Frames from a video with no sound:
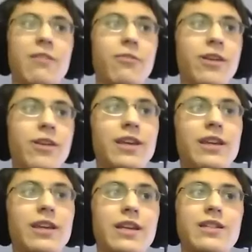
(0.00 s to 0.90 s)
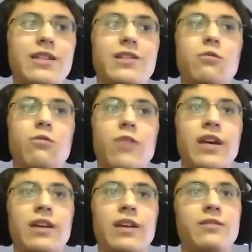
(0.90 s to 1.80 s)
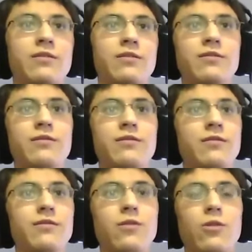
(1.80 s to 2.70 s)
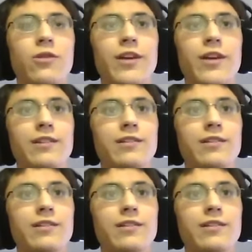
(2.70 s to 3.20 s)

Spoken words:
they really need to wait for it.